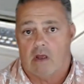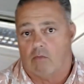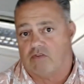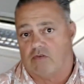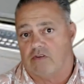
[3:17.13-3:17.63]

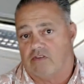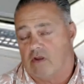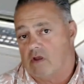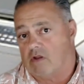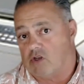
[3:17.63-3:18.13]
Which was
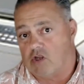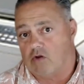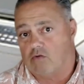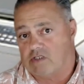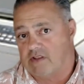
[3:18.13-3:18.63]

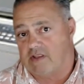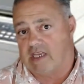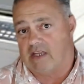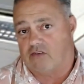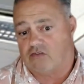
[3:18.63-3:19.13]
new to the
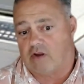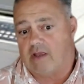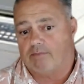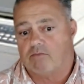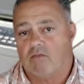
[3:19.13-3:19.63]

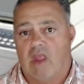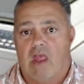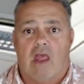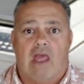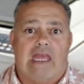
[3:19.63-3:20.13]
industry.
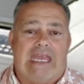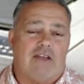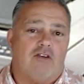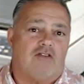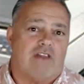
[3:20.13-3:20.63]
It
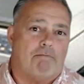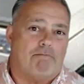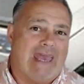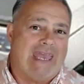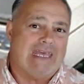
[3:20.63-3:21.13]
used a
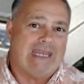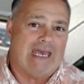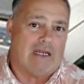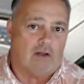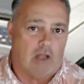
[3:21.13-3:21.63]

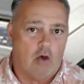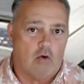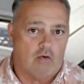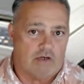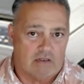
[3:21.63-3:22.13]
bayonet
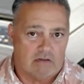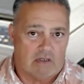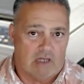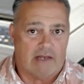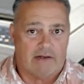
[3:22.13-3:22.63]
load
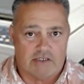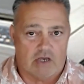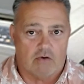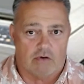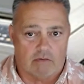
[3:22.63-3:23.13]
on the
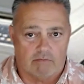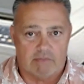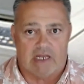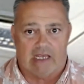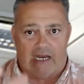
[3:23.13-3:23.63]
toner,
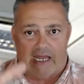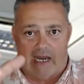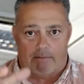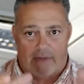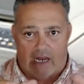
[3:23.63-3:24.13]
meaning it had
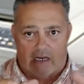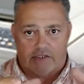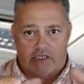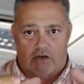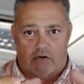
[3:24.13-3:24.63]
a bottle of
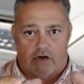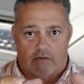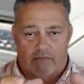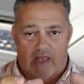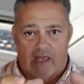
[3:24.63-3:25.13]

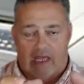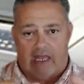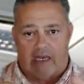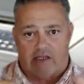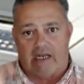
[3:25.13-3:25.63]
toner
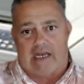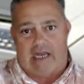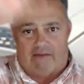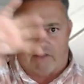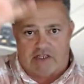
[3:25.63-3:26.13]
and you didn't
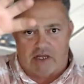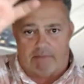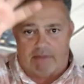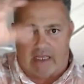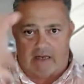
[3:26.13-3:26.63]
have to dump
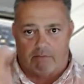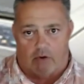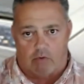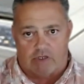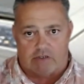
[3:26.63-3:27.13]
it in,
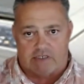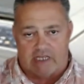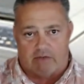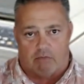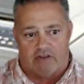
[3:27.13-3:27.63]
but what you
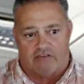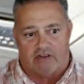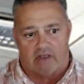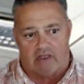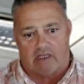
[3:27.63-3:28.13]
did was
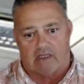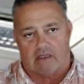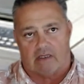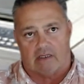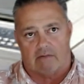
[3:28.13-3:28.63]

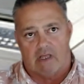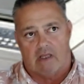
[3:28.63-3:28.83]
a